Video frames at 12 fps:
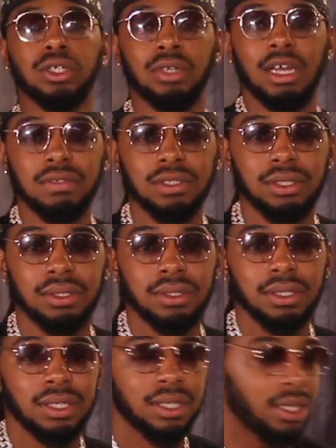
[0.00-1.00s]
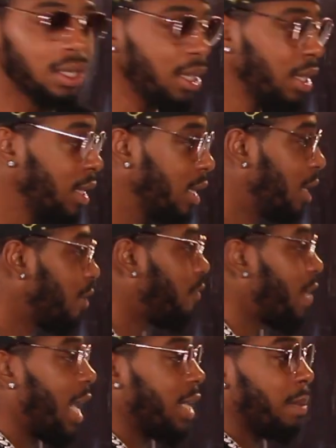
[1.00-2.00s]
you have to do is
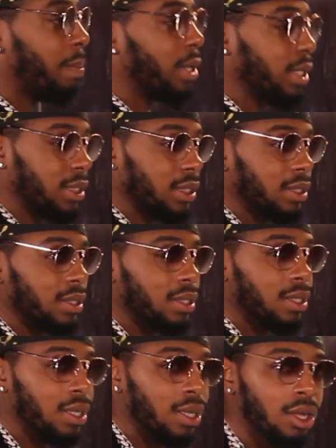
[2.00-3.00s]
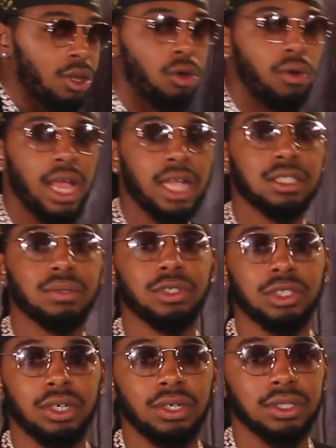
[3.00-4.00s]
find a person who has the
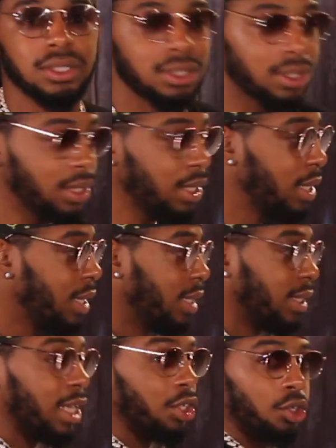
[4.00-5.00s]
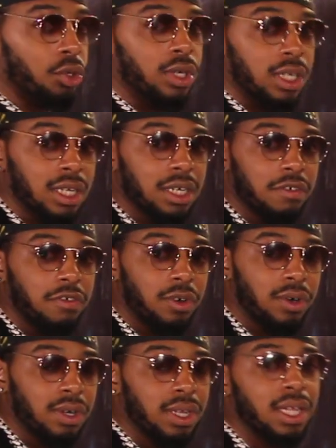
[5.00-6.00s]
results that you were looking
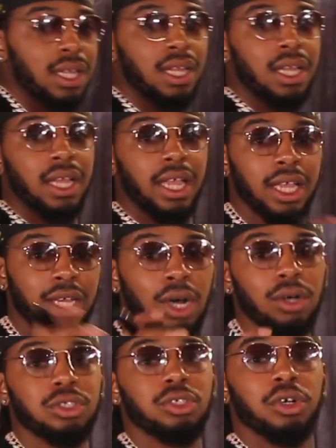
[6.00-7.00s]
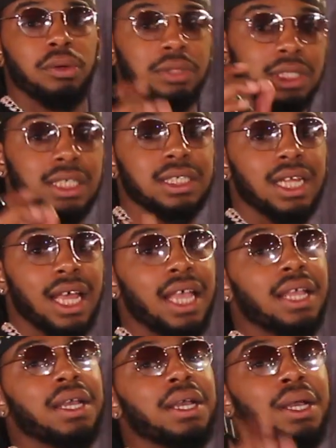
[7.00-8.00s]
for and go to them just
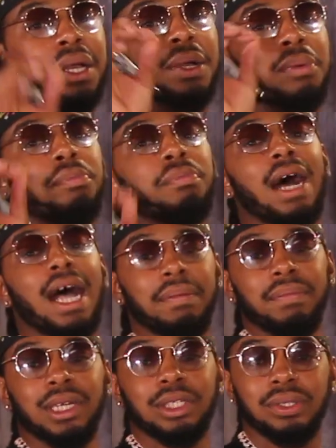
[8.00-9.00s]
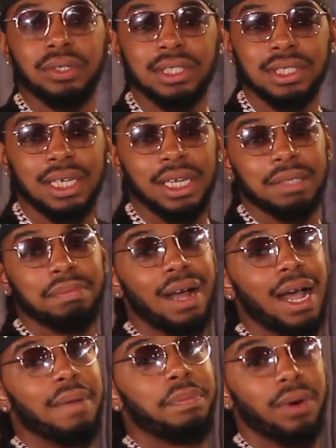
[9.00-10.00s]
like my mentor says,
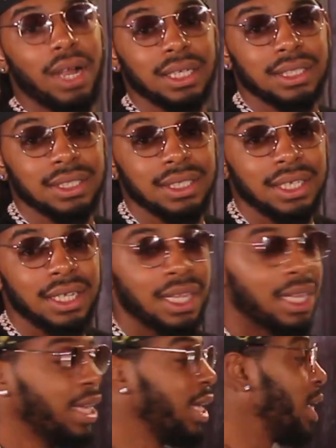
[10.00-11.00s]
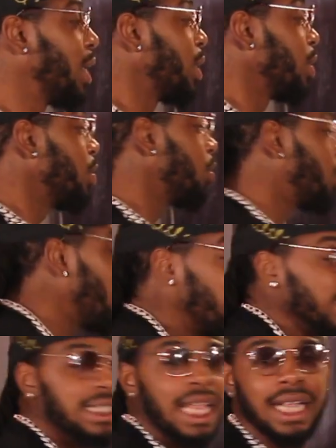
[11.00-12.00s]
Bob Proctor, do
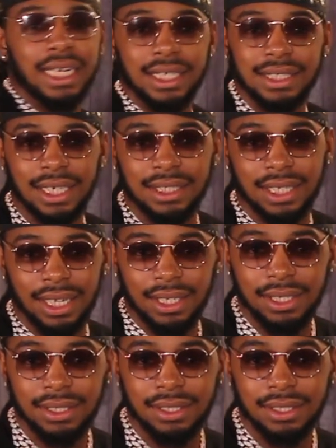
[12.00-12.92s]
exactly as they say.